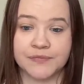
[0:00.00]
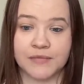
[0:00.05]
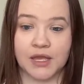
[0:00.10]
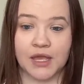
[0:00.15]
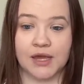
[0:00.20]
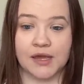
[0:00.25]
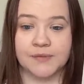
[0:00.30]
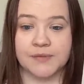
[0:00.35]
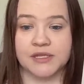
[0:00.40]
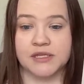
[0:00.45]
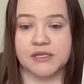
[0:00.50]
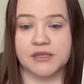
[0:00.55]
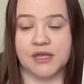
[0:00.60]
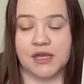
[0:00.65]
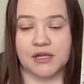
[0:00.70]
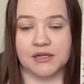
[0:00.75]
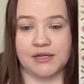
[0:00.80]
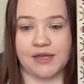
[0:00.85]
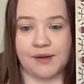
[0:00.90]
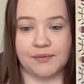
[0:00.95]
um, and then they
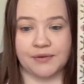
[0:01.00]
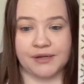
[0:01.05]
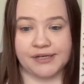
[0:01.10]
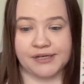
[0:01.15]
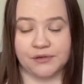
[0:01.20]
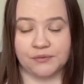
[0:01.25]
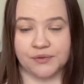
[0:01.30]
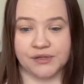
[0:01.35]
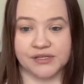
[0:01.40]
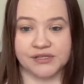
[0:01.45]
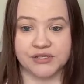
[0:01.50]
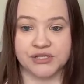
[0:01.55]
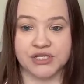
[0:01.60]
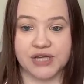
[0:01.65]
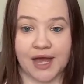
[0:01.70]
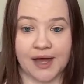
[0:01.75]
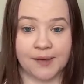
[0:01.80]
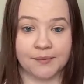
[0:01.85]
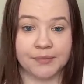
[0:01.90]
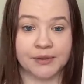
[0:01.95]
collaborated with a
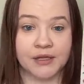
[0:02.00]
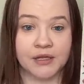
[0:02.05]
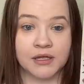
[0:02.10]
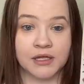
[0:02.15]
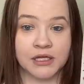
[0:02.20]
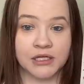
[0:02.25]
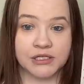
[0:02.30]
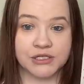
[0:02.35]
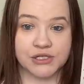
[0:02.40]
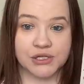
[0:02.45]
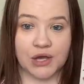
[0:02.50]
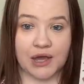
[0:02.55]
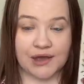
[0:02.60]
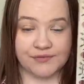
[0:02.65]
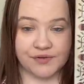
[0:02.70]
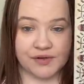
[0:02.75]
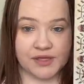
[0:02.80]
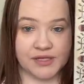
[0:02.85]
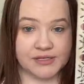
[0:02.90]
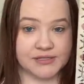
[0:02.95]
shop to
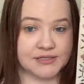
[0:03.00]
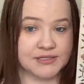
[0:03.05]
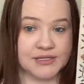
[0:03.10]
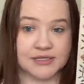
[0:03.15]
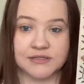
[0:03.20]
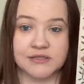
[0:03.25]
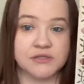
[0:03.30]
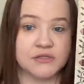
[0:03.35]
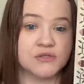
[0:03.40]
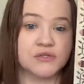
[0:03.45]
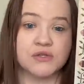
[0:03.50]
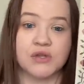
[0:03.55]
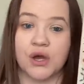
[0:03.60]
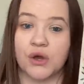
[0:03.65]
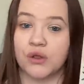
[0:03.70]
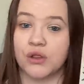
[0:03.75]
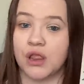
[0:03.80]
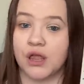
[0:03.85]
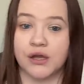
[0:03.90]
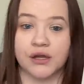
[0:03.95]
offer this. It's
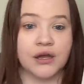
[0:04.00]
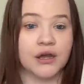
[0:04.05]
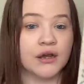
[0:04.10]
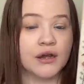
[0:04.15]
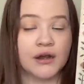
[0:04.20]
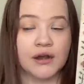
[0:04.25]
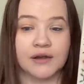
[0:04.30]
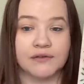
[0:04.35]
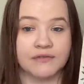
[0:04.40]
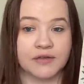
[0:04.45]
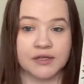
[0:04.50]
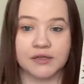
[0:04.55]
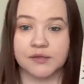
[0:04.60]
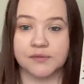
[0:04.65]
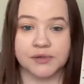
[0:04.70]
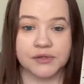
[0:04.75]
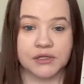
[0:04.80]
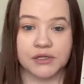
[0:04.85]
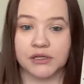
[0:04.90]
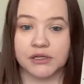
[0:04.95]
no longer
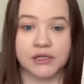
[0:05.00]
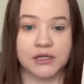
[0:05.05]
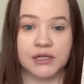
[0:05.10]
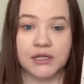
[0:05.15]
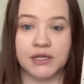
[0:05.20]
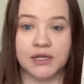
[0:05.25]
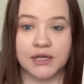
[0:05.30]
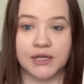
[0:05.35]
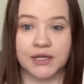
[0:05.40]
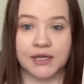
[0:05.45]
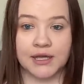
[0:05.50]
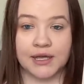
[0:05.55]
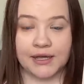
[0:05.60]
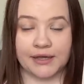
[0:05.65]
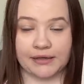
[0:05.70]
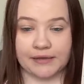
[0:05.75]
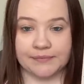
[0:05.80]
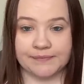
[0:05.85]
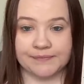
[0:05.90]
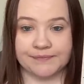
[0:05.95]
available
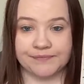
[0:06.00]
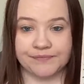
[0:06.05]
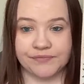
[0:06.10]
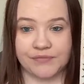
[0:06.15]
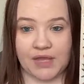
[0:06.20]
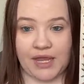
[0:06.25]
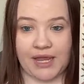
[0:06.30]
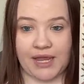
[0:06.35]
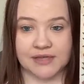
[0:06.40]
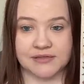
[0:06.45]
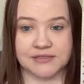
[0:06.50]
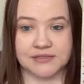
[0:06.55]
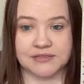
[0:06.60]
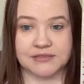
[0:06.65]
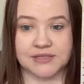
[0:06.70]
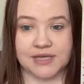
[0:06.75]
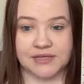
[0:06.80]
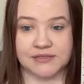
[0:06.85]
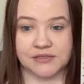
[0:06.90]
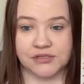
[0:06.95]
um,
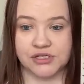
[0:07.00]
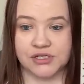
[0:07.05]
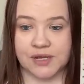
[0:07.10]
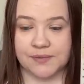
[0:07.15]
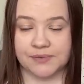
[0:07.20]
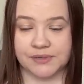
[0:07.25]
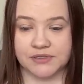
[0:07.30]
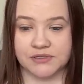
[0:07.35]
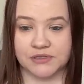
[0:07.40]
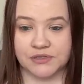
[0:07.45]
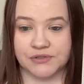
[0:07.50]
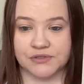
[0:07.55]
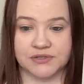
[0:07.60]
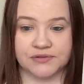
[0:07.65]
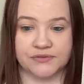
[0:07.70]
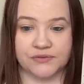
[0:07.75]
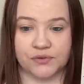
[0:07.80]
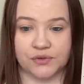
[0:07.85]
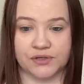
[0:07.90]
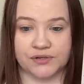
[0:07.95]
as as a shop
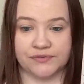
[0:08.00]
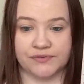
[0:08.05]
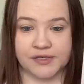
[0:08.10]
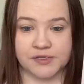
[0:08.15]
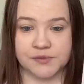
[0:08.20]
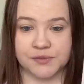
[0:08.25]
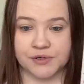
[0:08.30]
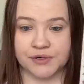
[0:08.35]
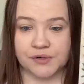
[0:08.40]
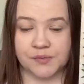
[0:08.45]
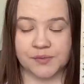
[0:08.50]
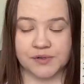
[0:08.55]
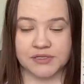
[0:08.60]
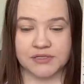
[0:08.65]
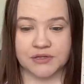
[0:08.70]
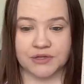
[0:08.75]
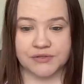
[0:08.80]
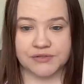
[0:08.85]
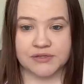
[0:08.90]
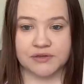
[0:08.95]
exclusive or a Facebook group
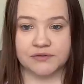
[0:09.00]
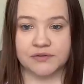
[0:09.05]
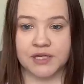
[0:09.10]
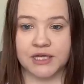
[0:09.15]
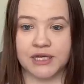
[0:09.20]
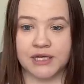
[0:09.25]
exclusive.